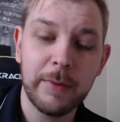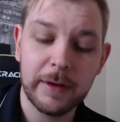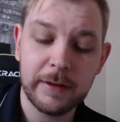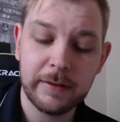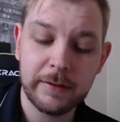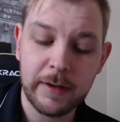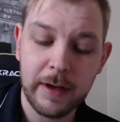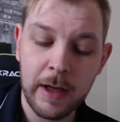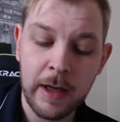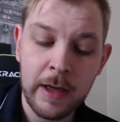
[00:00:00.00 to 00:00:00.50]

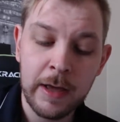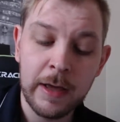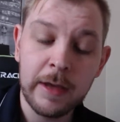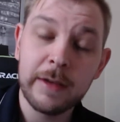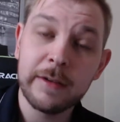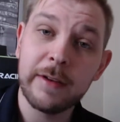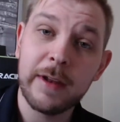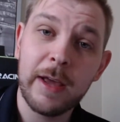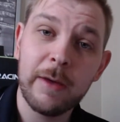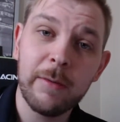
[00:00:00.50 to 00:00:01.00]
But
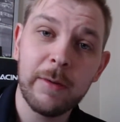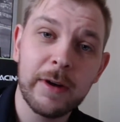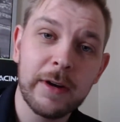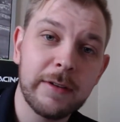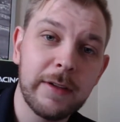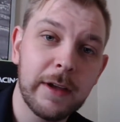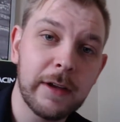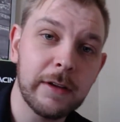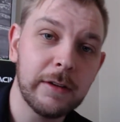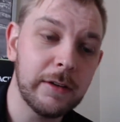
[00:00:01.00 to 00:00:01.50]
today we're going
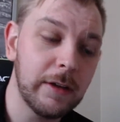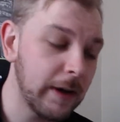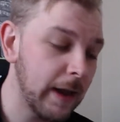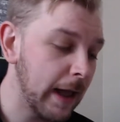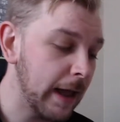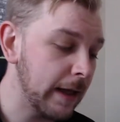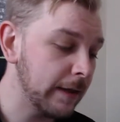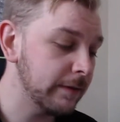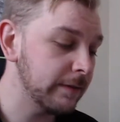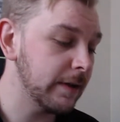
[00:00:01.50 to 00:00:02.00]
to take a look
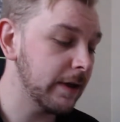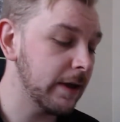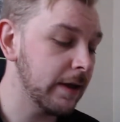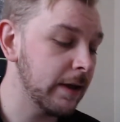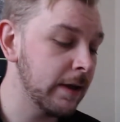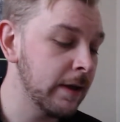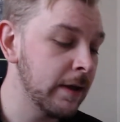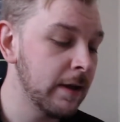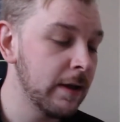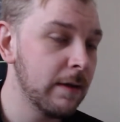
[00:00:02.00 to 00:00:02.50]
at
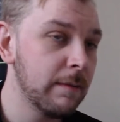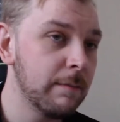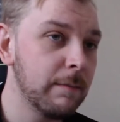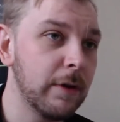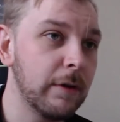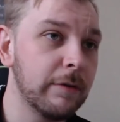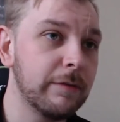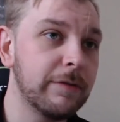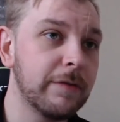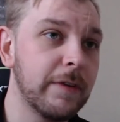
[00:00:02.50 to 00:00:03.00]

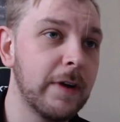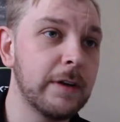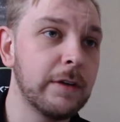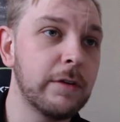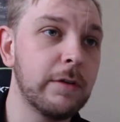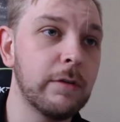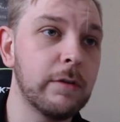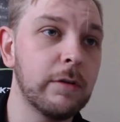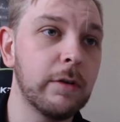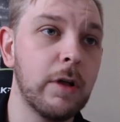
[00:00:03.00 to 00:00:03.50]
my old friend
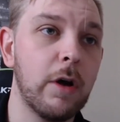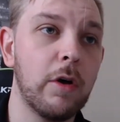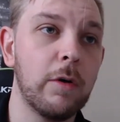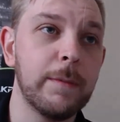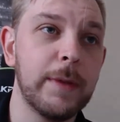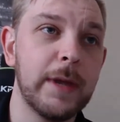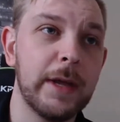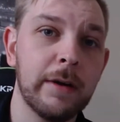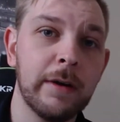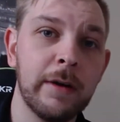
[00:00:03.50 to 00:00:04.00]
Google
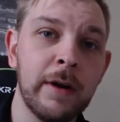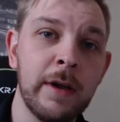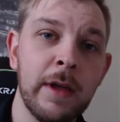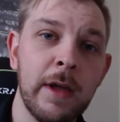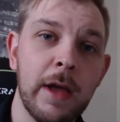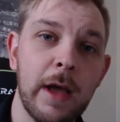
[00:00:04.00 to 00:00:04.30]
Home here.